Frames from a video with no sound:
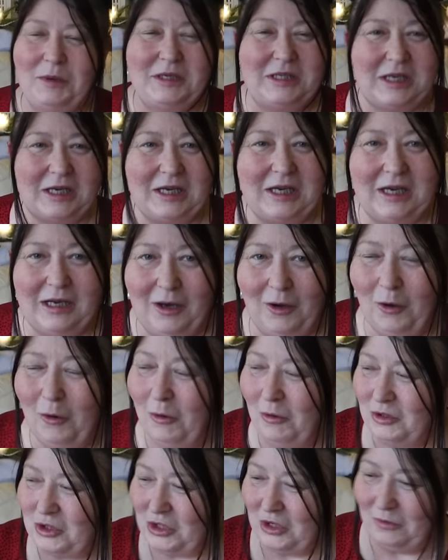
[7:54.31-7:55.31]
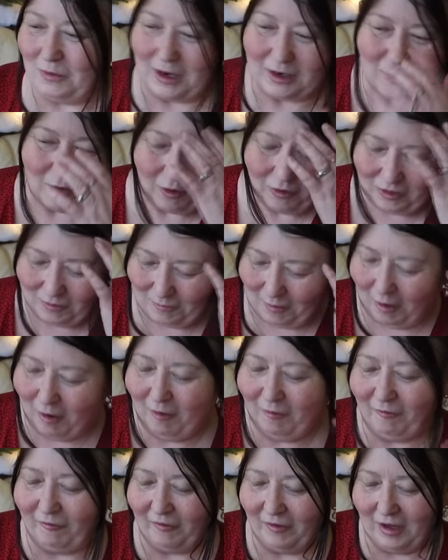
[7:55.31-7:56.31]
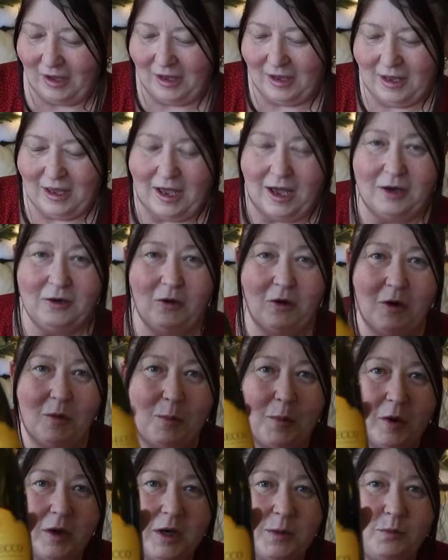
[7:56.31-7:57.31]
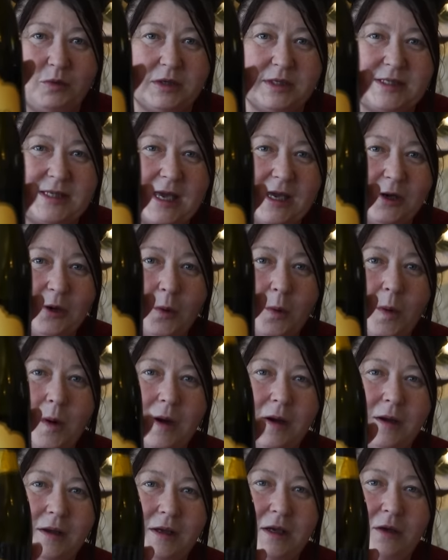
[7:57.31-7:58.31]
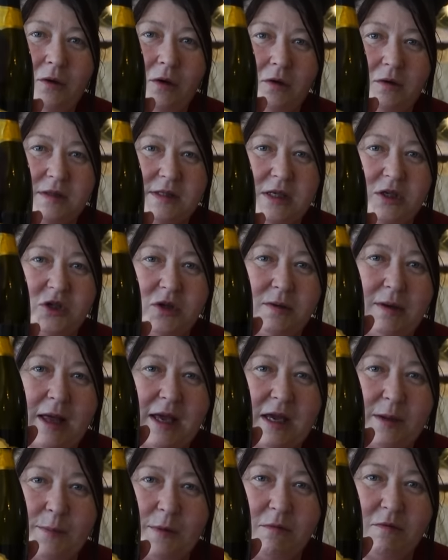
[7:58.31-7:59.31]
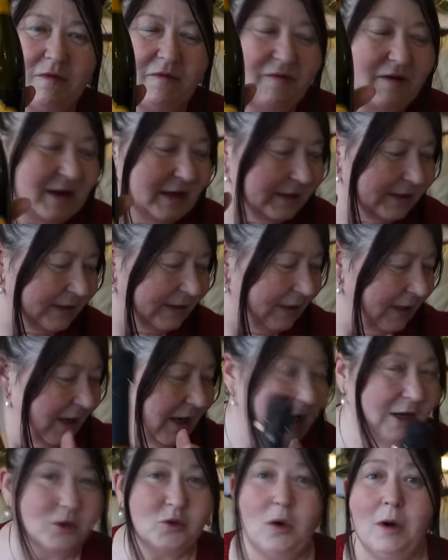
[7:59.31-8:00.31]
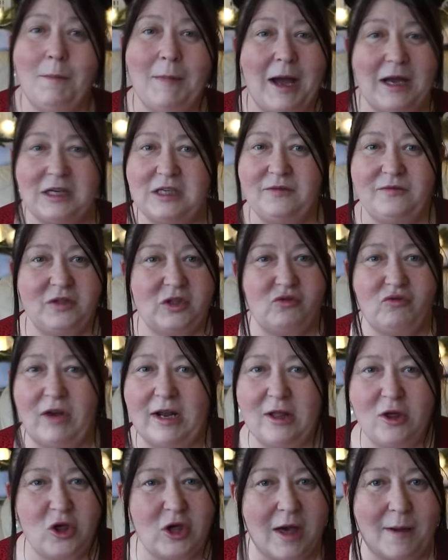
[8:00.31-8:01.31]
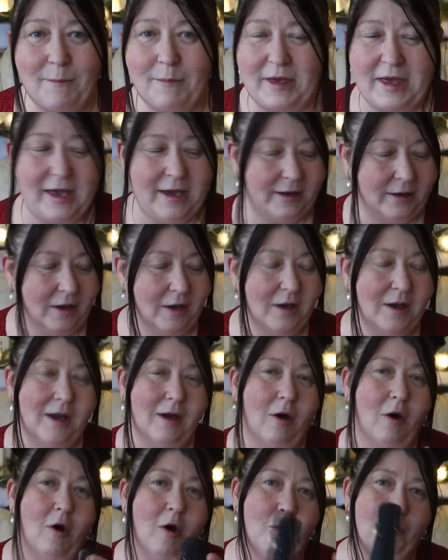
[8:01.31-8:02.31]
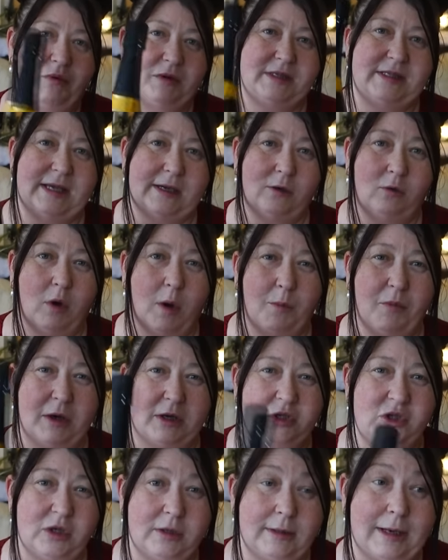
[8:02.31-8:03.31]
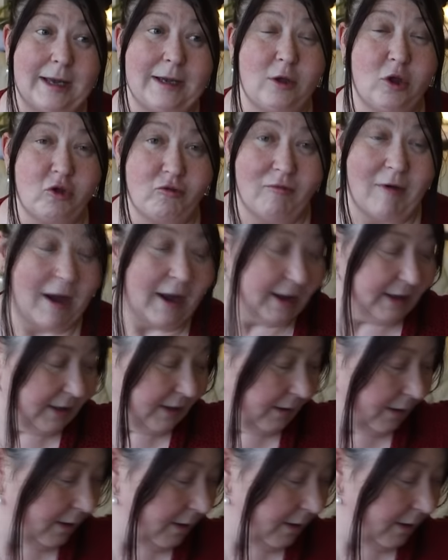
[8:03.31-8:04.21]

particular order who I got them off. I got a bottle of Prosecco, you know, because I do like a bit of fizz. I don't mind if it's real champagne or Prosecco, but I do like dry